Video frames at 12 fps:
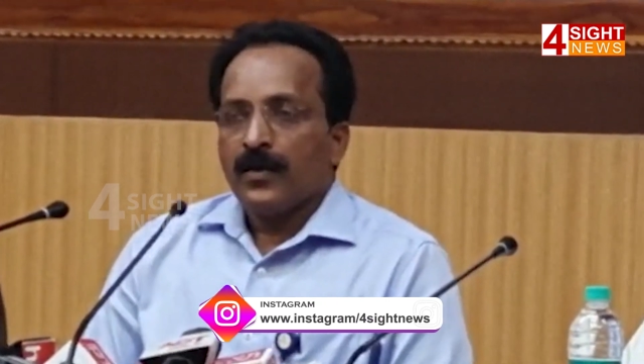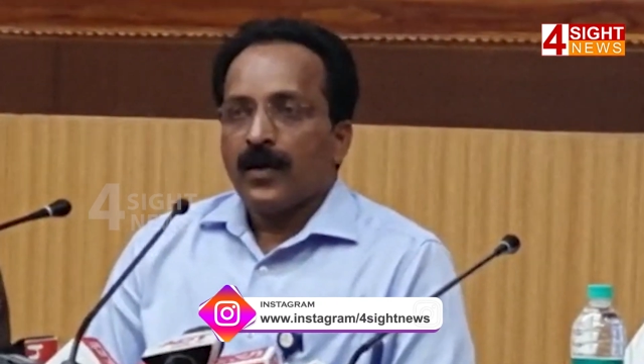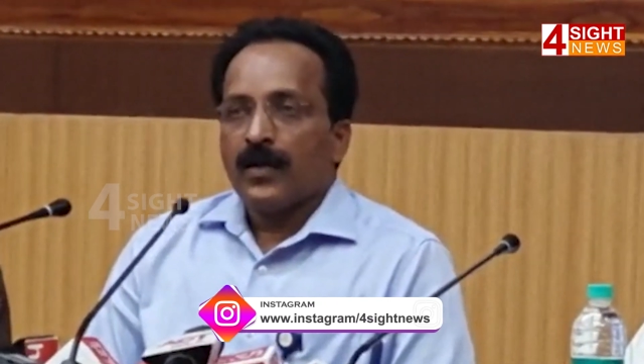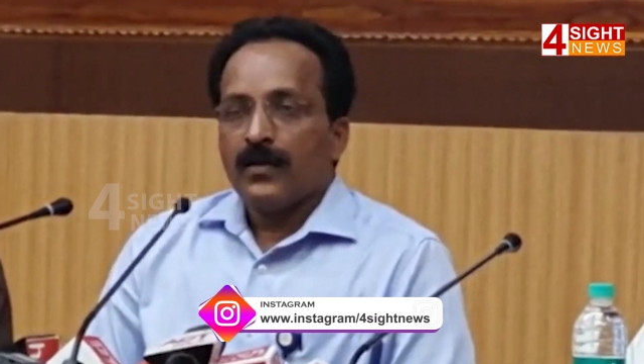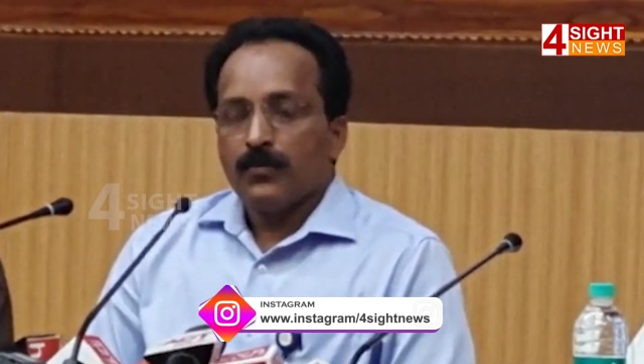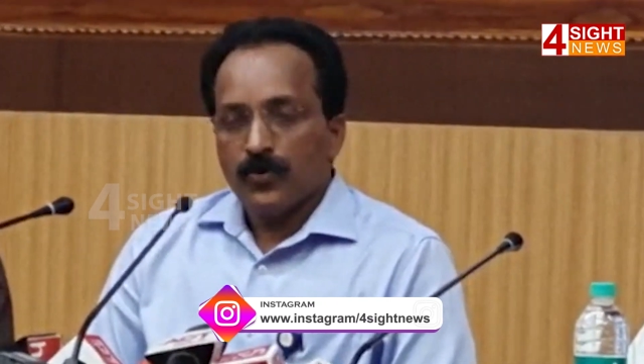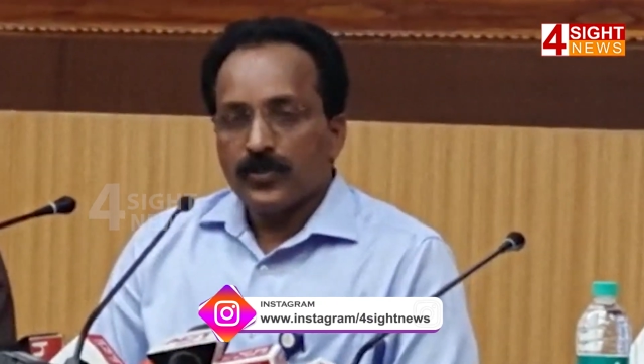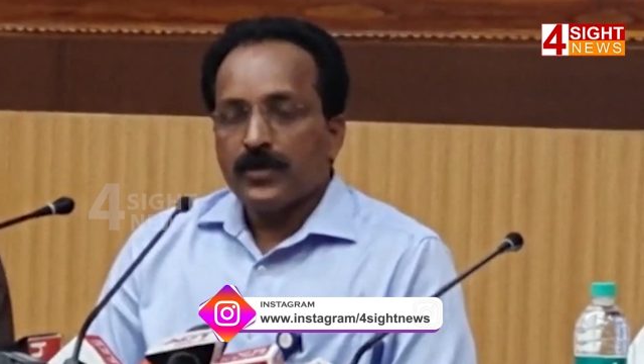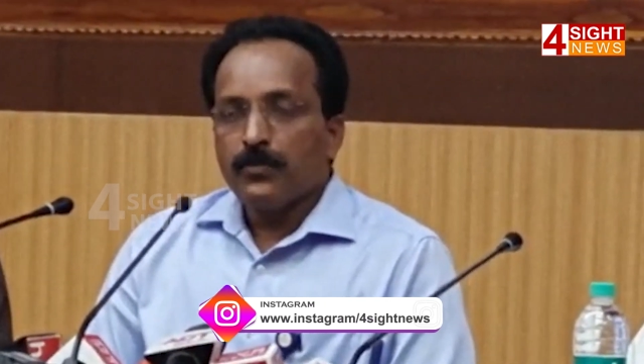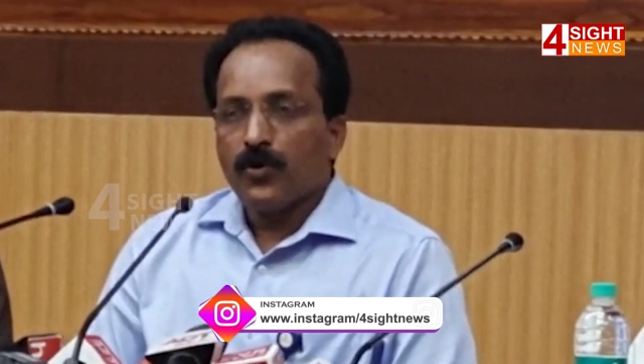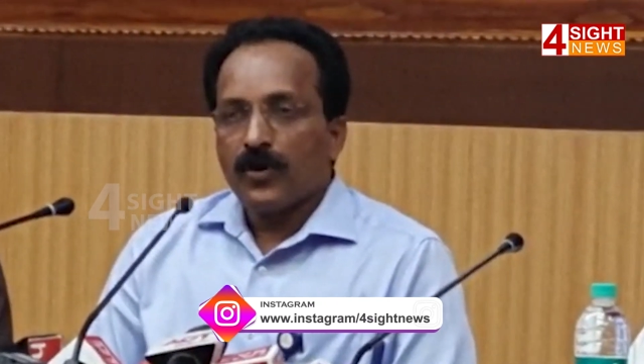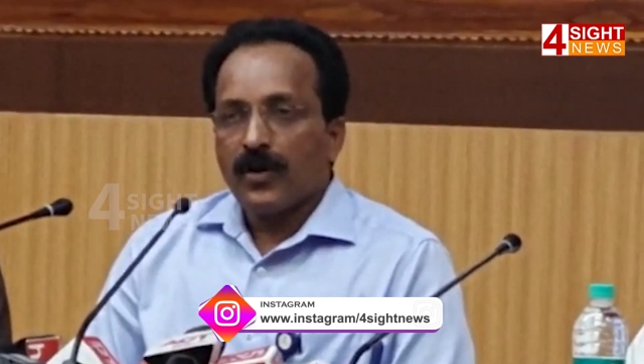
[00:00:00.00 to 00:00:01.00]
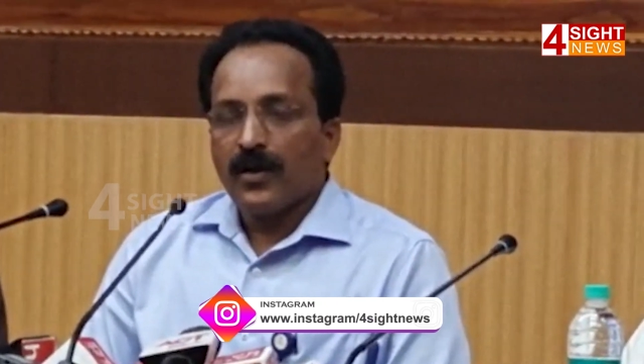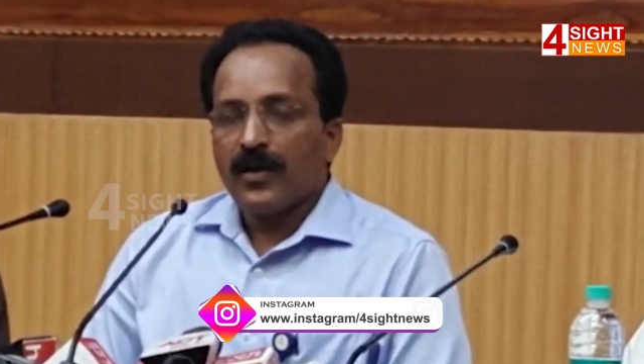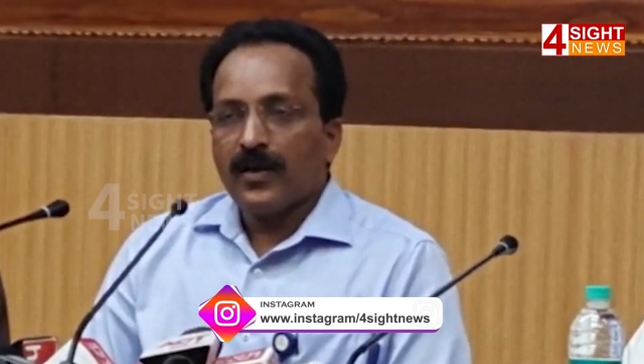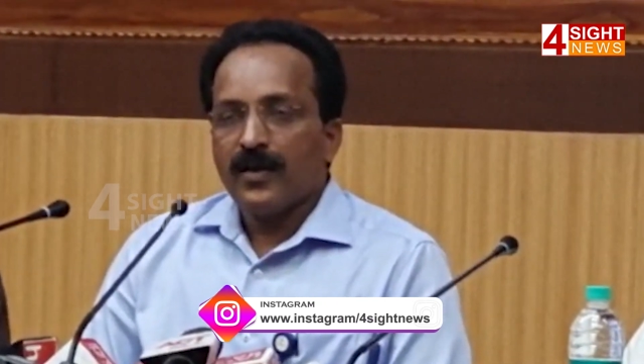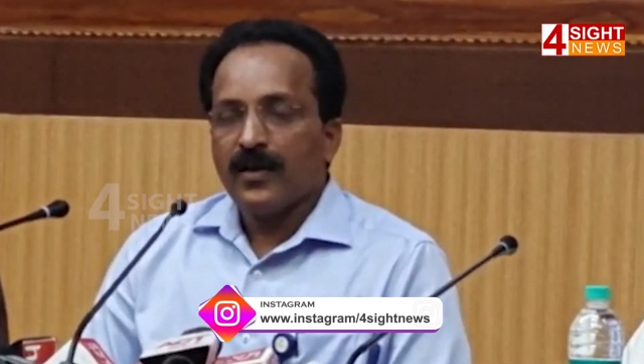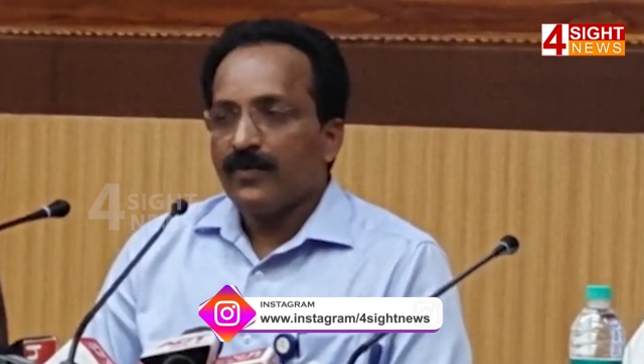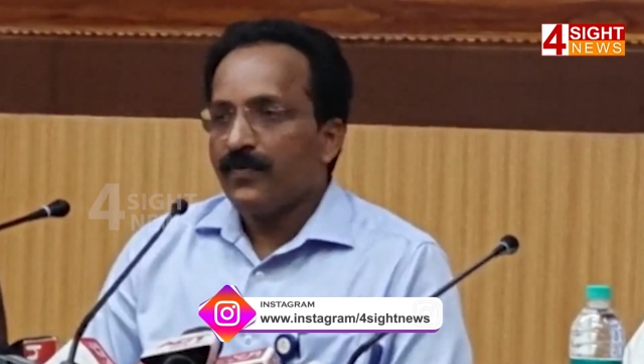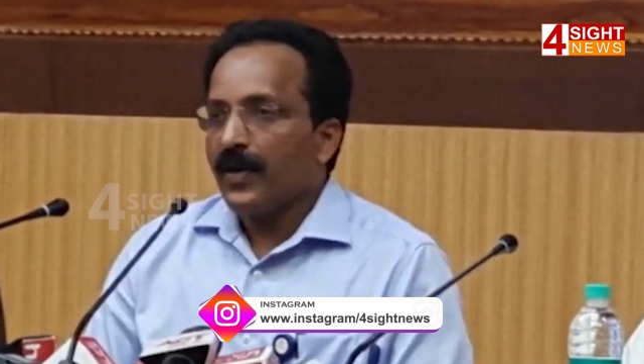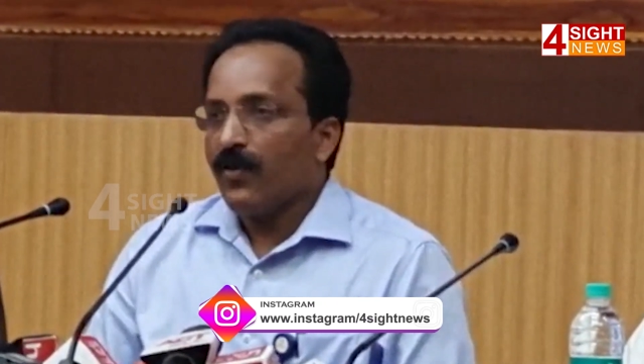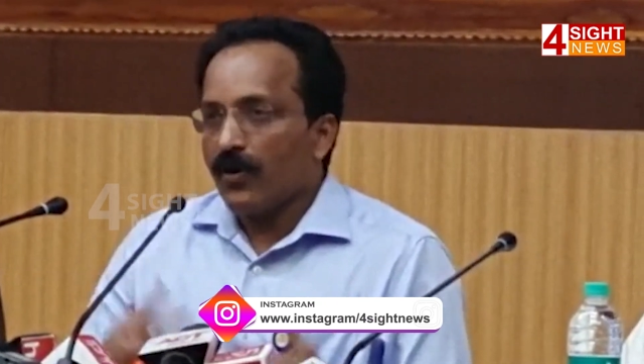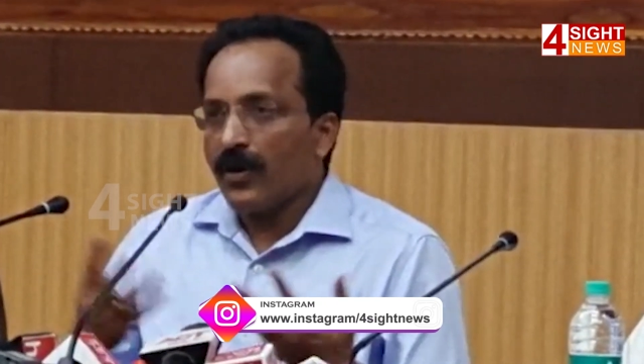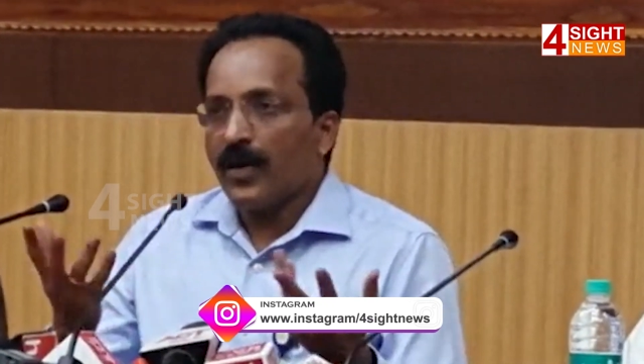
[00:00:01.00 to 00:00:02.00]
and most importantly we
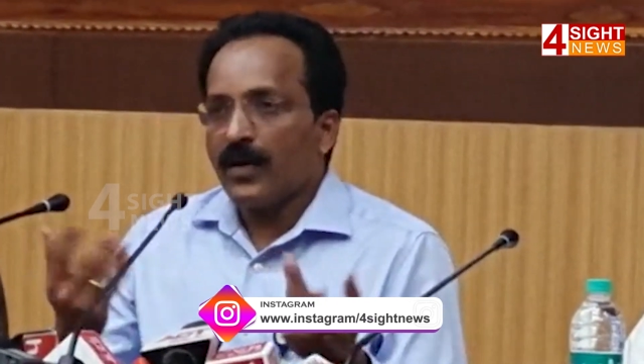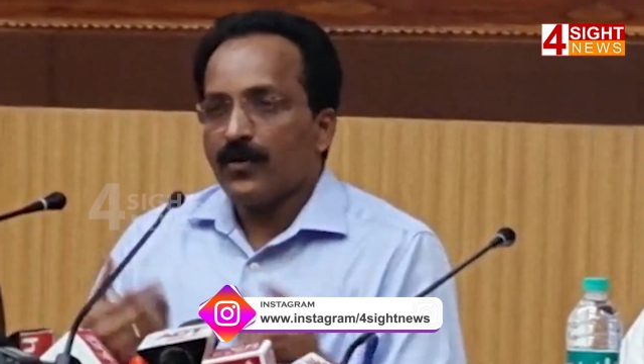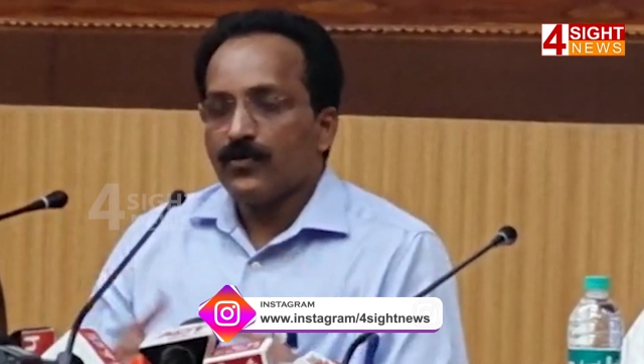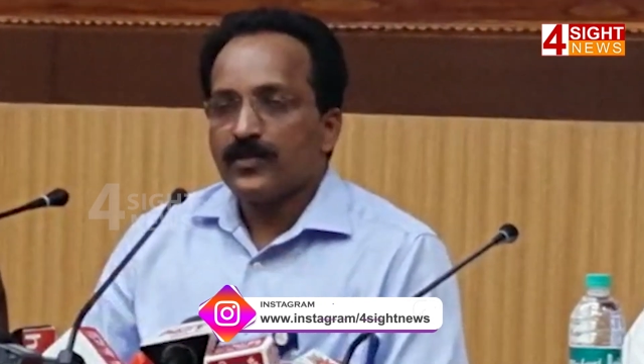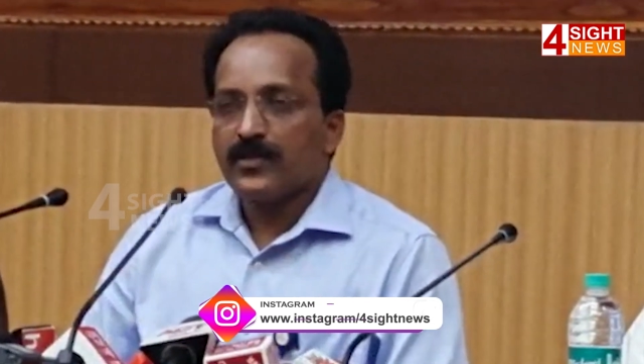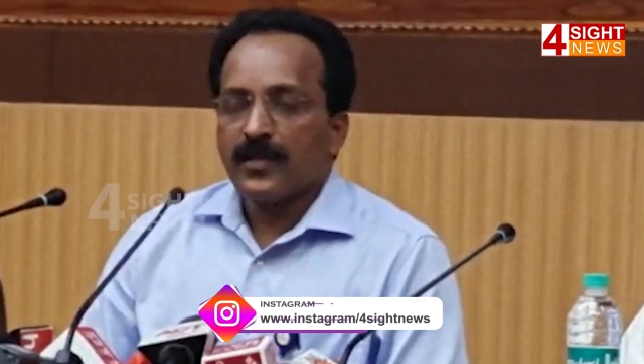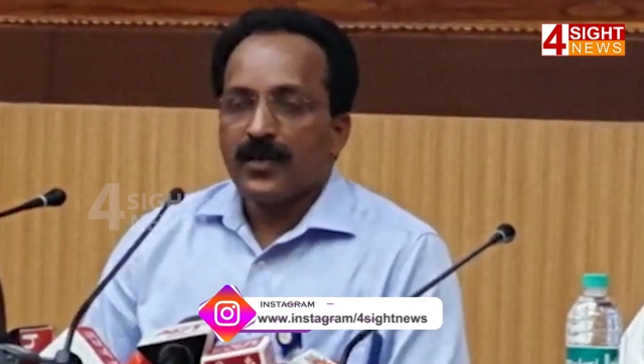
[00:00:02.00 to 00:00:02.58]
have already announced